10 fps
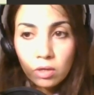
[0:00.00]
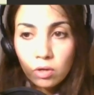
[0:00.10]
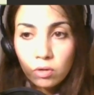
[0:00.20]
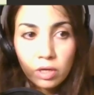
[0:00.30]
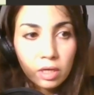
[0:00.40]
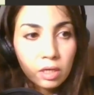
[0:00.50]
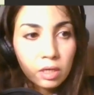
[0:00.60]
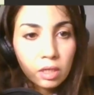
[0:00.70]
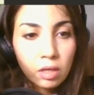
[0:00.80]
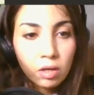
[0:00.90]
Okay,
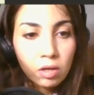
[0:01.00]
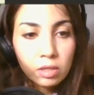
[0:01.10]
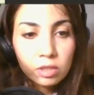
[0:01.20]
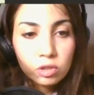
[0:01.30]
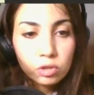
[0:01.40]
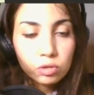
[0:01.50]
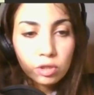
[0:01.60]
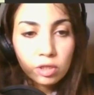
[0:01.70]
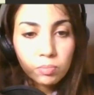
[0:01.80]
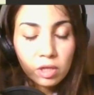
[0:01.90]
let's
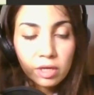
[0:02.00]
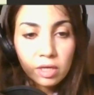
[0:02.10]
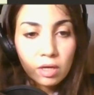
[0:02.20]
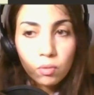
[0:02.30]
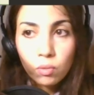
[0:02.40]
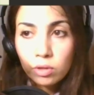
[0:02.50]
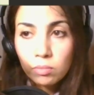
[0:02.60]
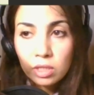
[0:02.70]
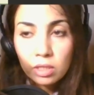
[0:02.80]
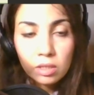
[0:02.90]
try playing a
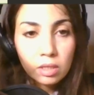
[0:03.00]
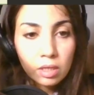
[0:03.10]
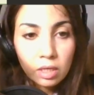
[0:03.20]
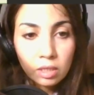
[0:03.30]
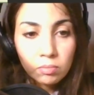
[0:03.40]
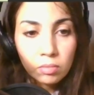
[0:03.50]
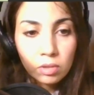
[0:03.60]
1-minute game.